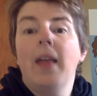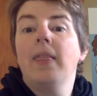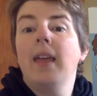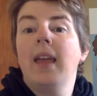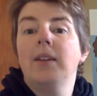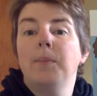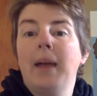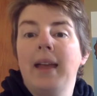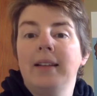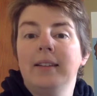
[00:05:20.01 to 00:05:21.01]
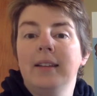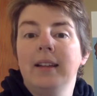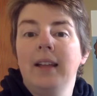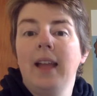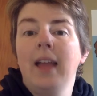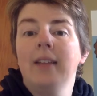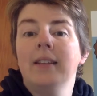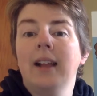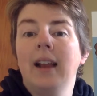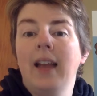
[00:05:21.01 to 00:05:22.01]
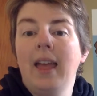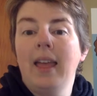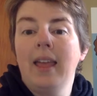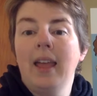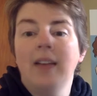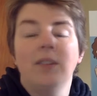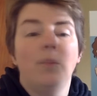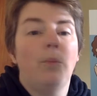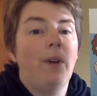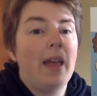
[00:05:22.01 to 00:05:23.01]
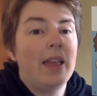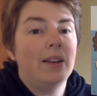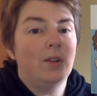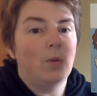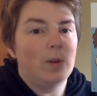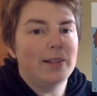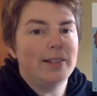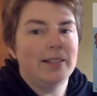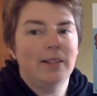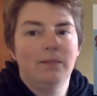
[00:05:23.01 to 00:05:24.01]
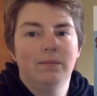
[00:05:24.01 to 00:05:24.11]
They had painting and clay and a brain quiz.